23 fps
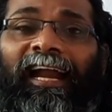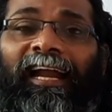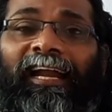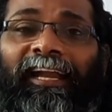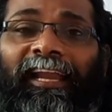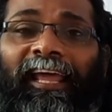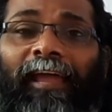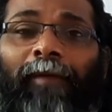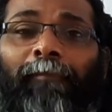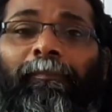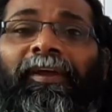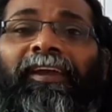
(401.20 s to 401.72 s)

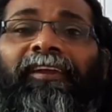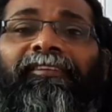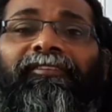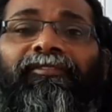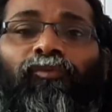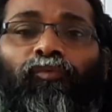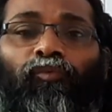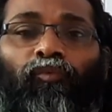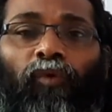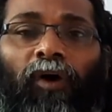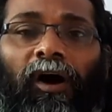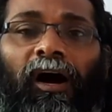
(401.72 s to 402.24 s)

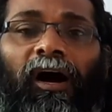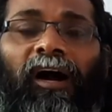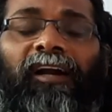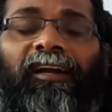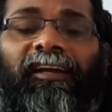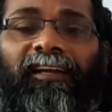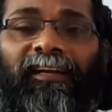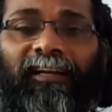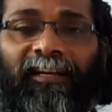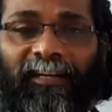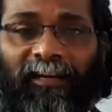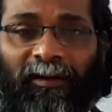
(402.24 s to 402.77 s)
debit
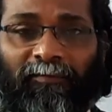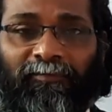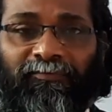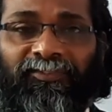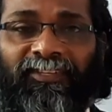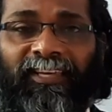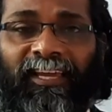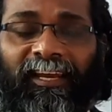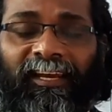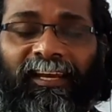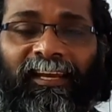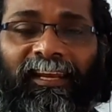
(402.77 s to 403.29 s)
what comes
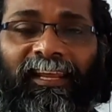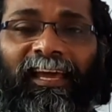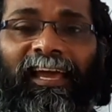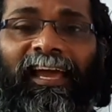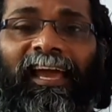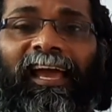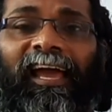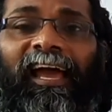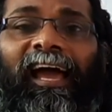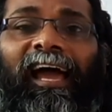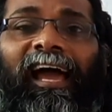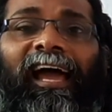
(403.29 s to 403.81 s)
in
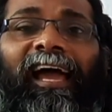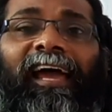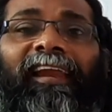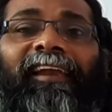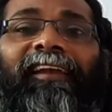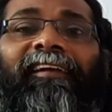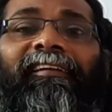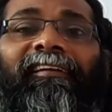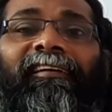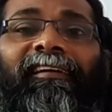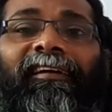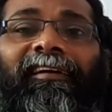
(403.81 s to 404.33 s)

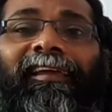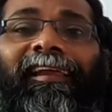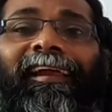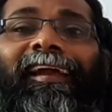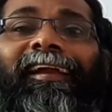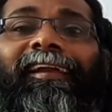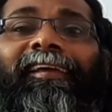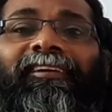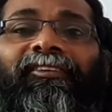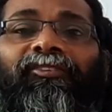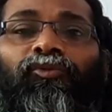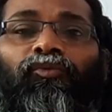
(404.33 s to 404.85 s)
and
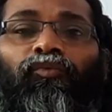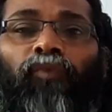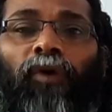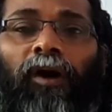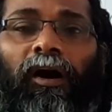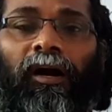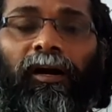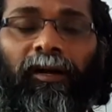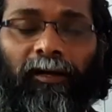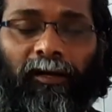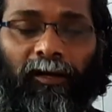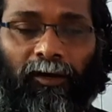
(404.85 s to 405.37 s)
credit
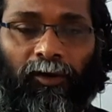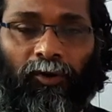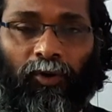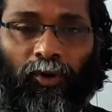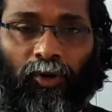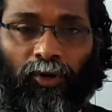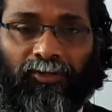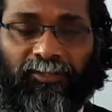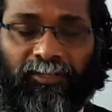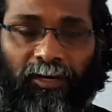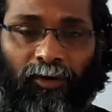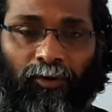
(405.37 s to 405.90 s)
what
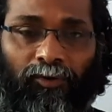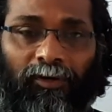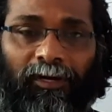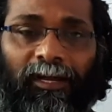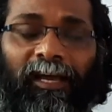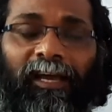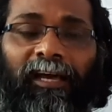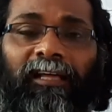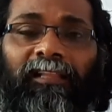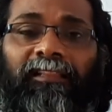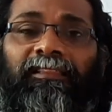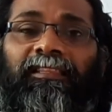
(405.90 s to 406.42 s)
goes out.
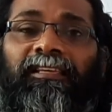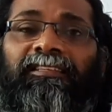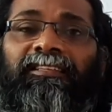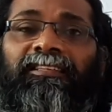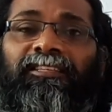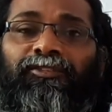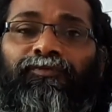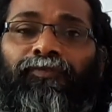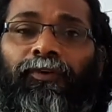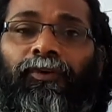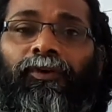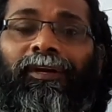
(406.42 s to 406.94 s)
This is
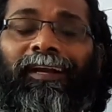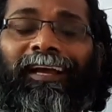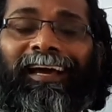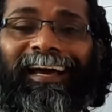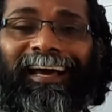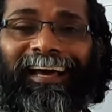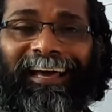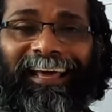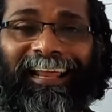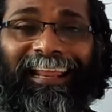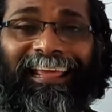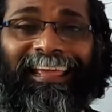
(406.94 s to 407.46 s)
for
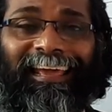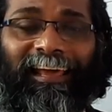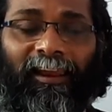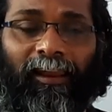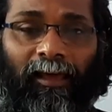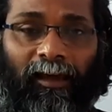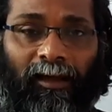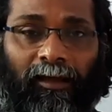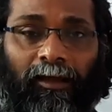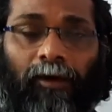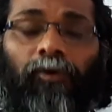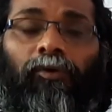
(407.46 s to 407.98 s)
a real
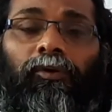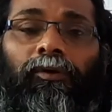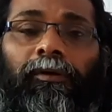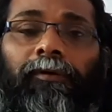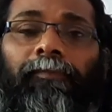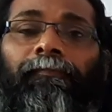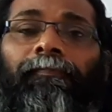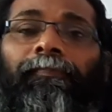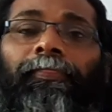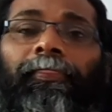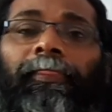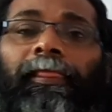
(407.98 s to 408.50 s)
account.
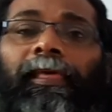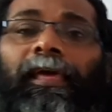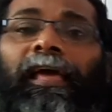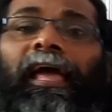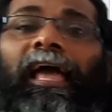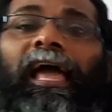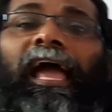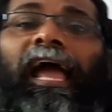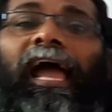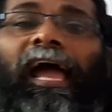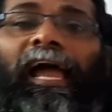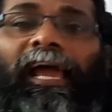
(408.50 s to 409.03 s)

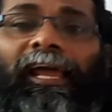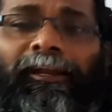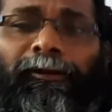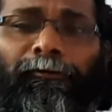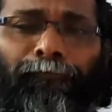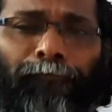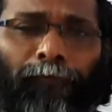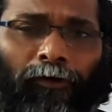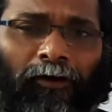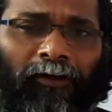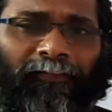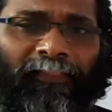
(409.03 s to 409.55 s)
And
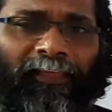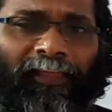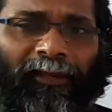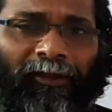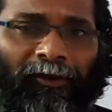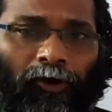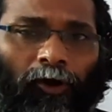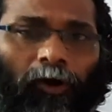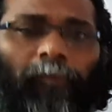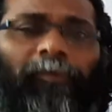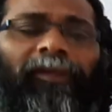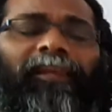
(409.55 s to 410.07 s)
for the
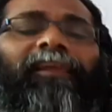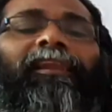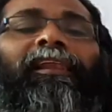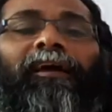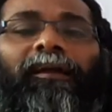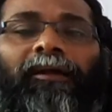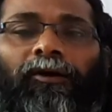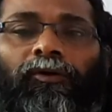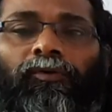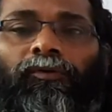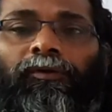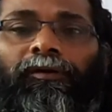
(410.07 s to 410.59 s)
nominal
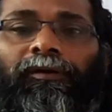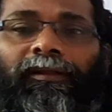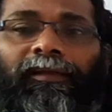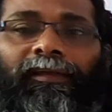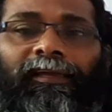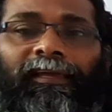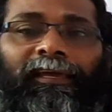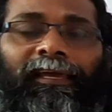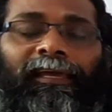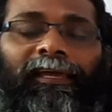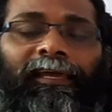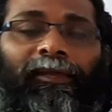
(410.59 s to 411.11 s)

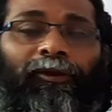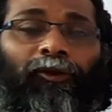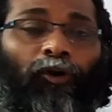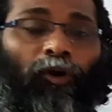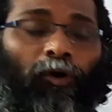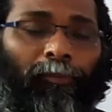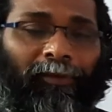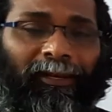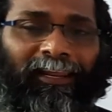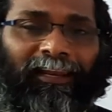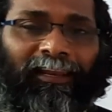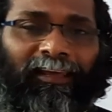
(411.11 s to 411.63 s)

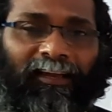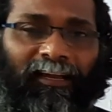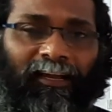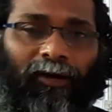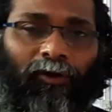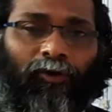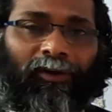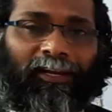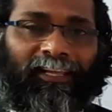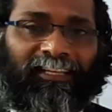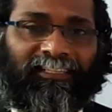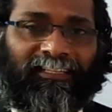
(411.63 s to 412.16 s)

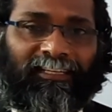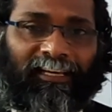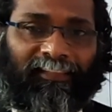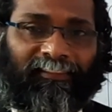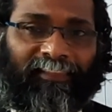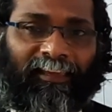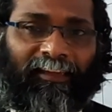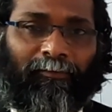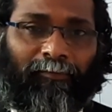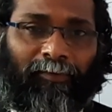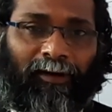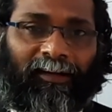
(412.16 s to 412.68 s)
account is
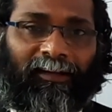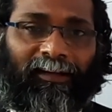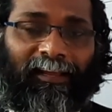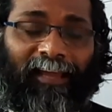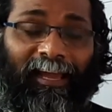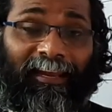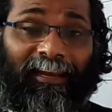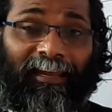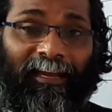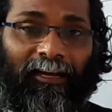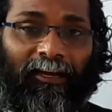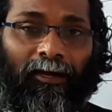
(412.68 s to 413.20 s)
nothing but
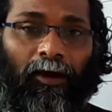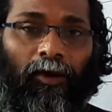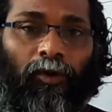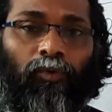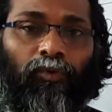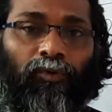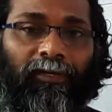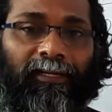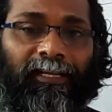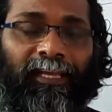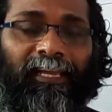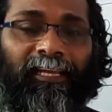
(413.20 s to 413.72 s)
an
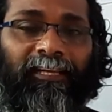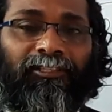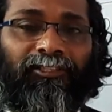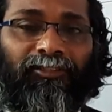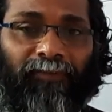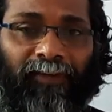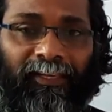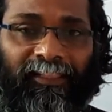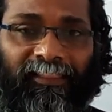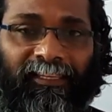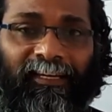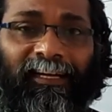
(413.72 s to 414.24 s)
account deals
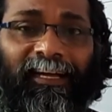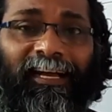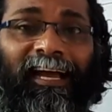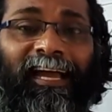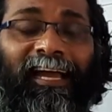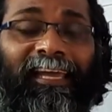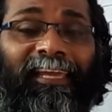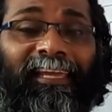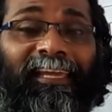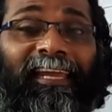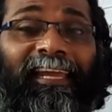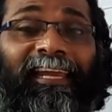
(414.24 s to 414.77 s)
with
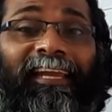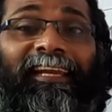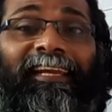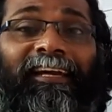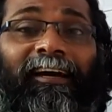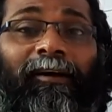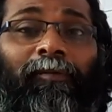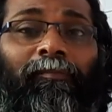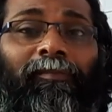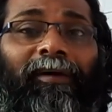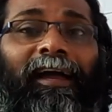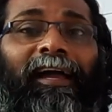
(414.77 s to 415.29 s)

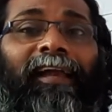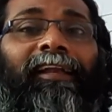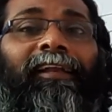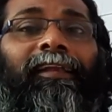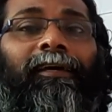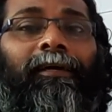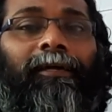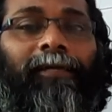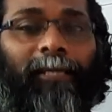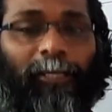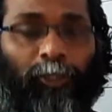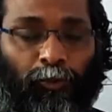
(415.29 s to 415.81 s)
income and
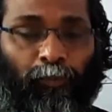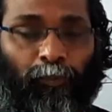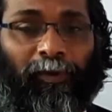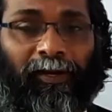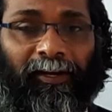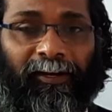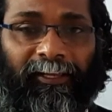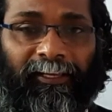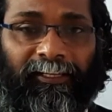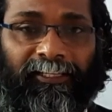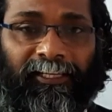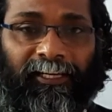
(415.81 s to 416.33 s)

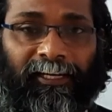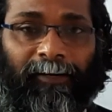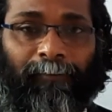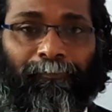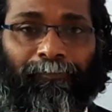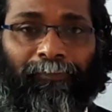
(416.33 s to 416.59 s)
expenditure.